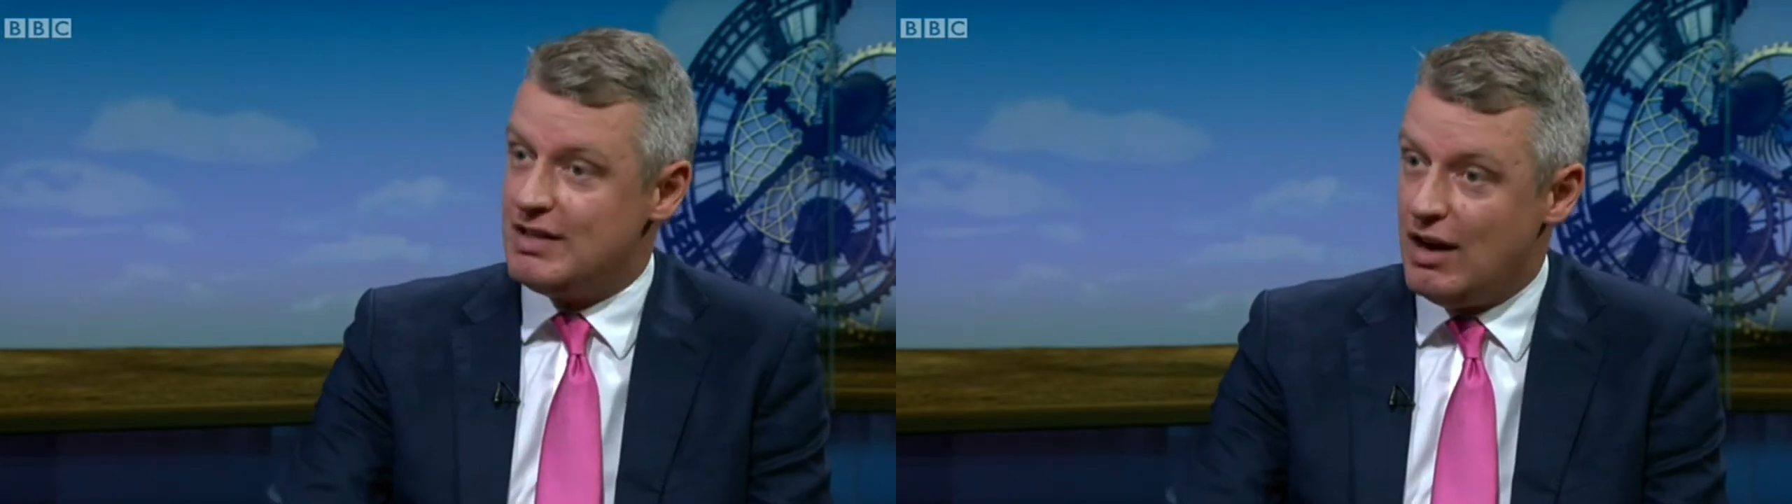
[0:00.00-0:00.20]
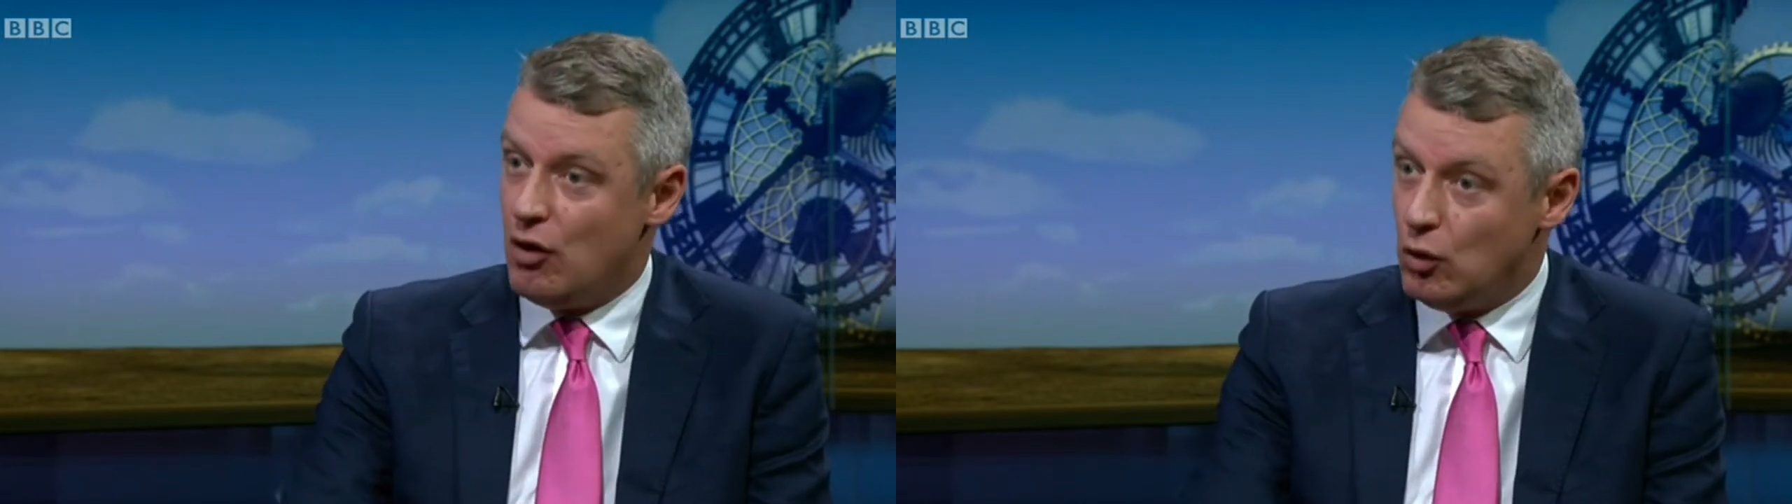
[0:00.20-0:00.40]

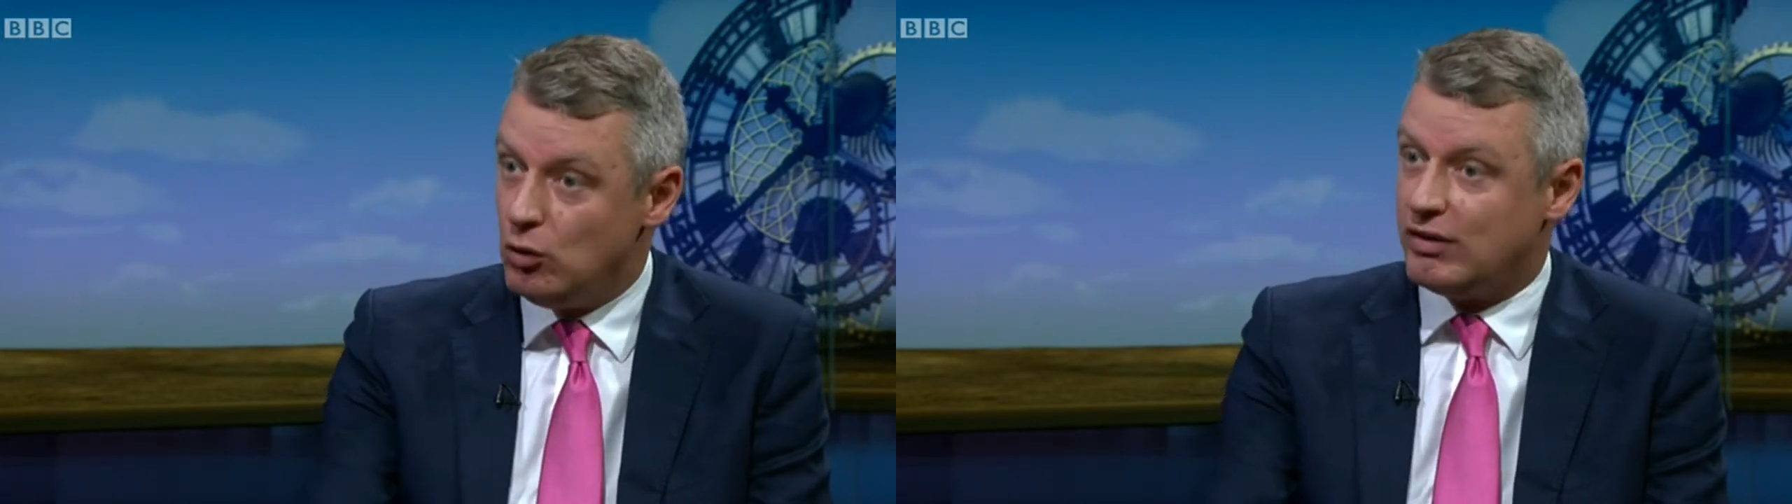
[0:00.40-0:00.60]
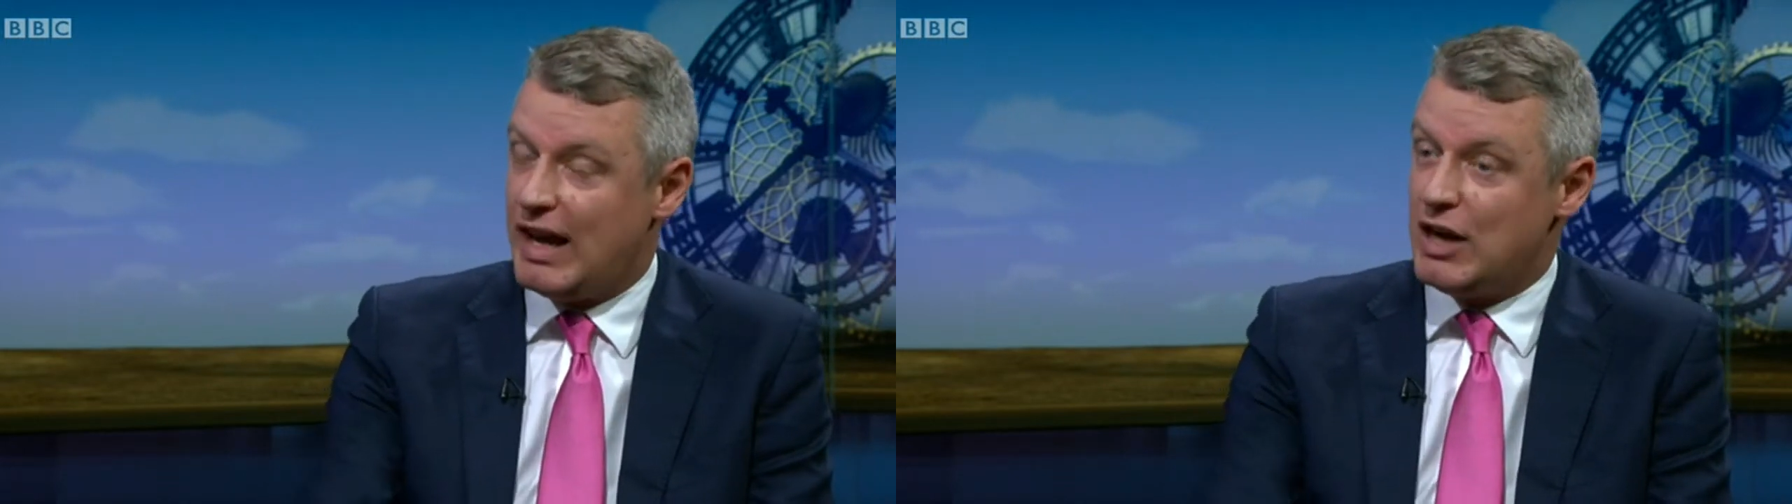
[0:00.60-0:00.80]
that
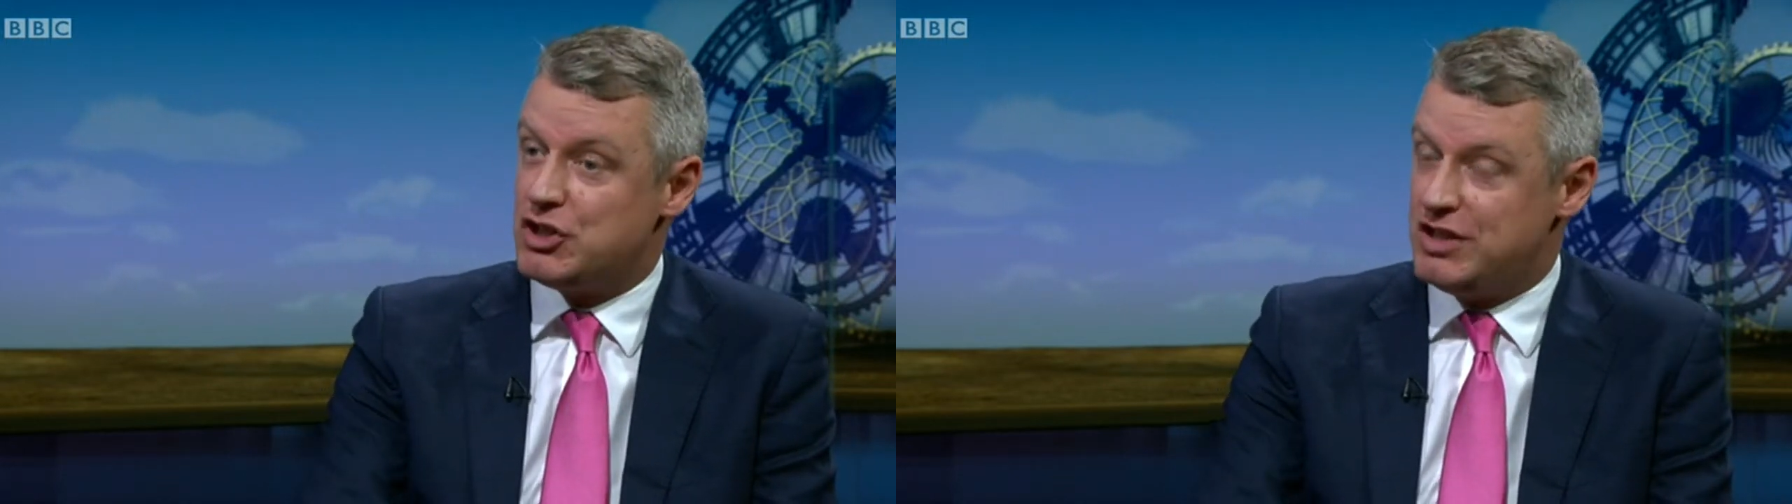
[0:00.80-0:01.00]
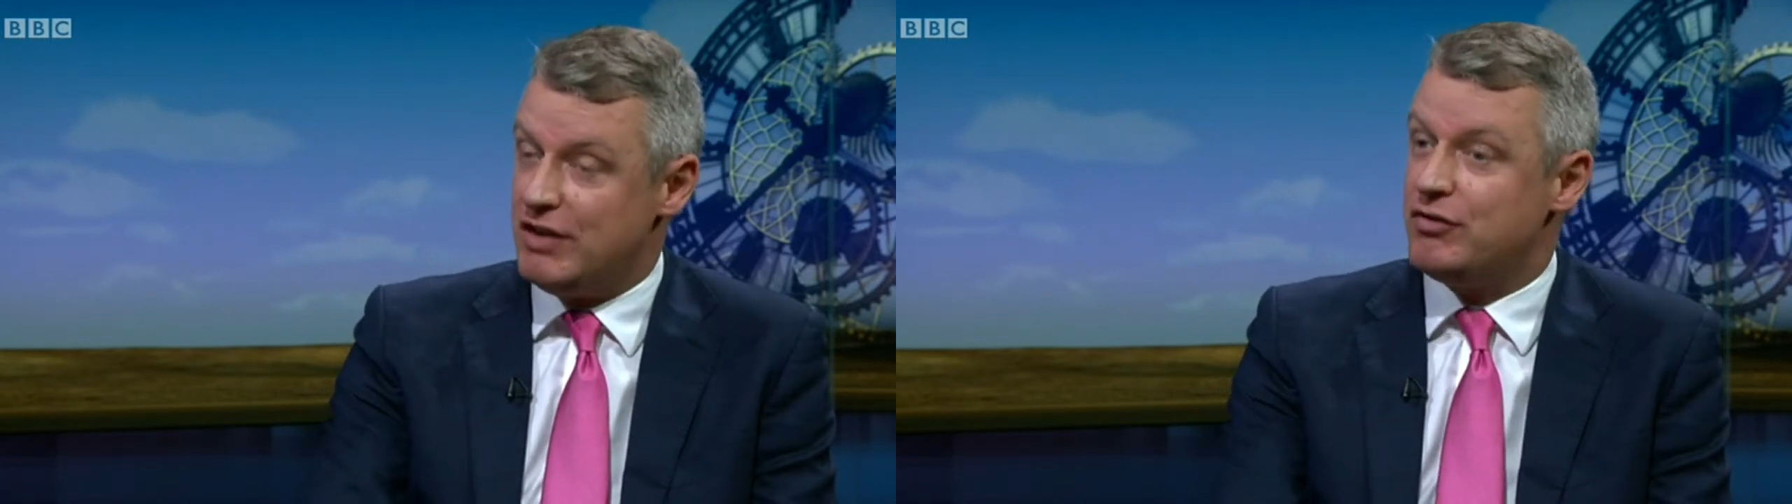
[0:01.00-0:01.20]
all
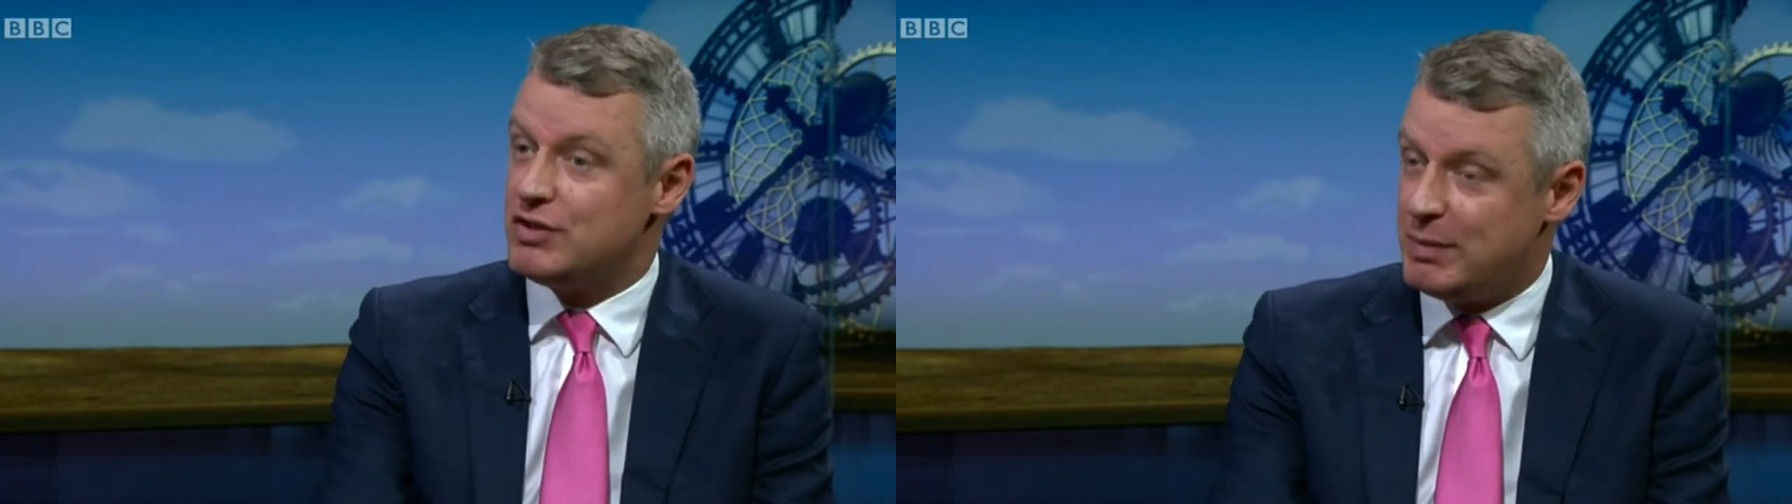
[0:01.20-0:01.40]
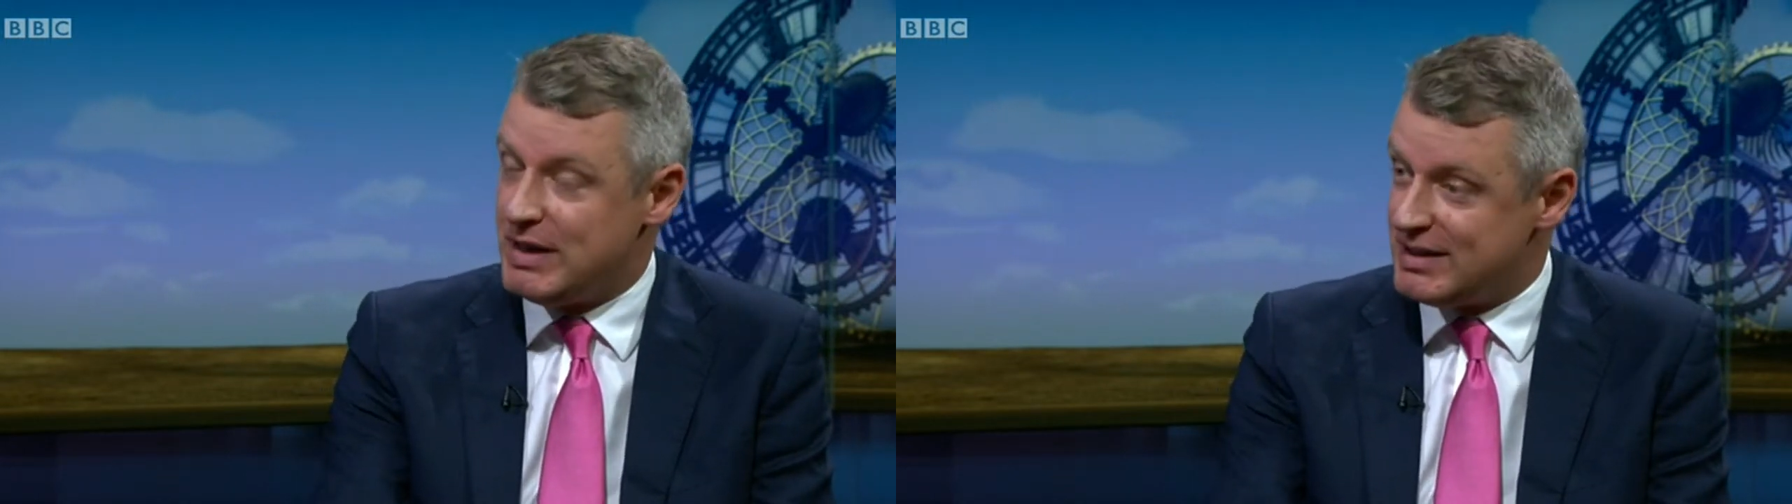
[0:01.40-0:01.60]
catch
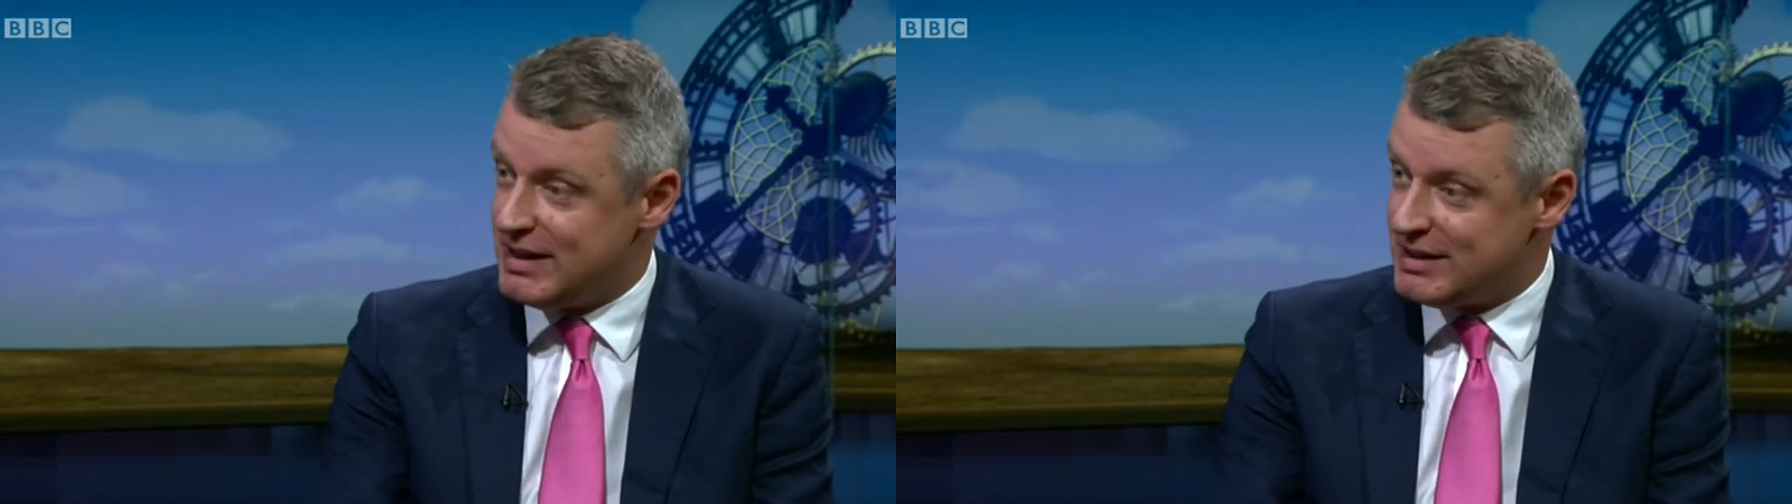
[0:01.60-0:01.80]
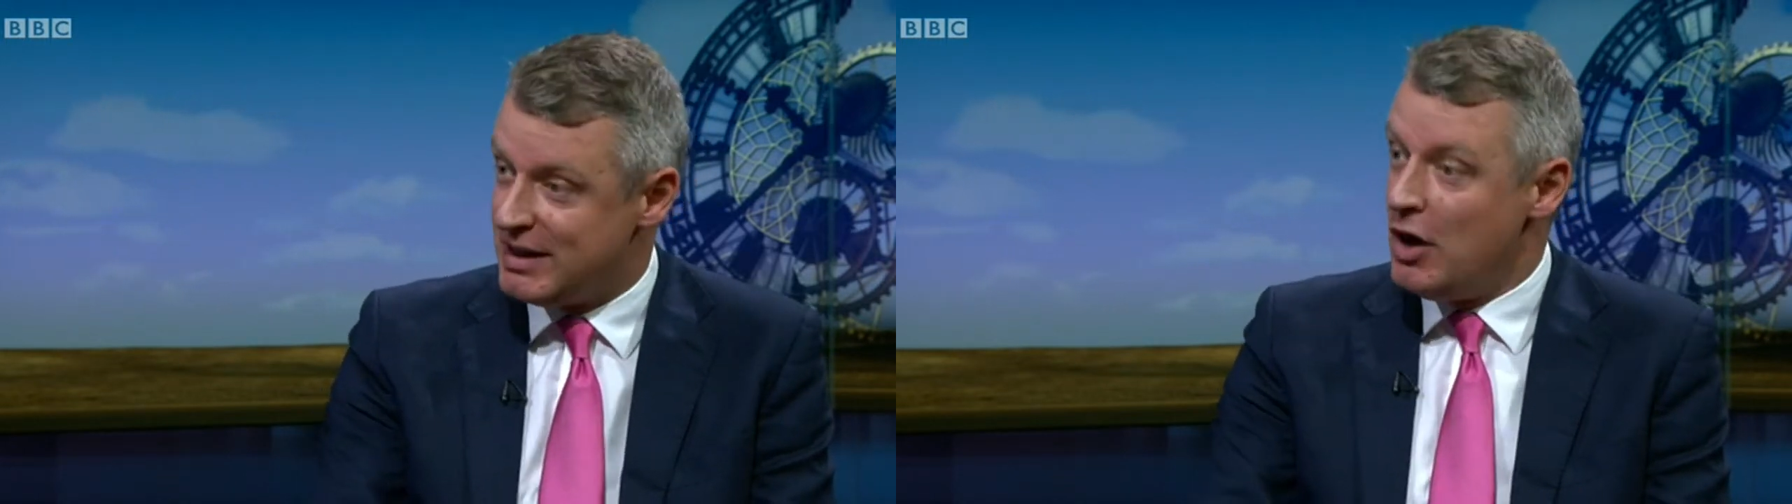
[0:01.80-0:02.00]
different
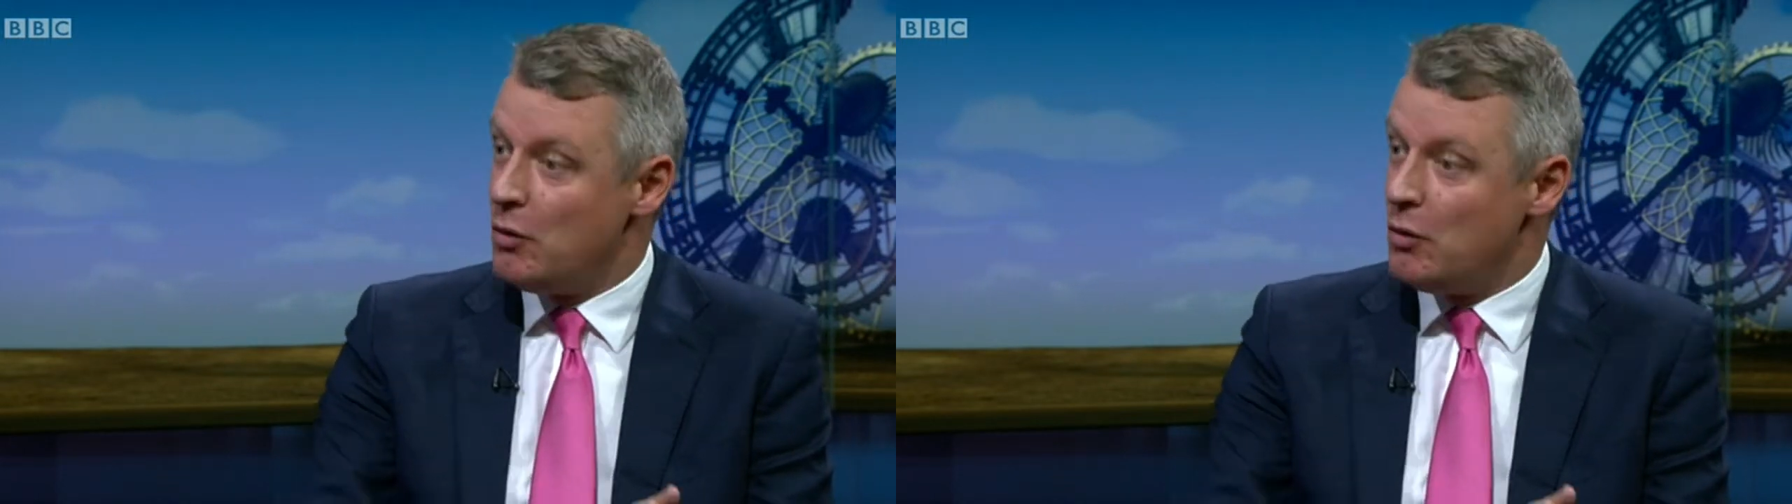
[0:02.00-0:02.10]
species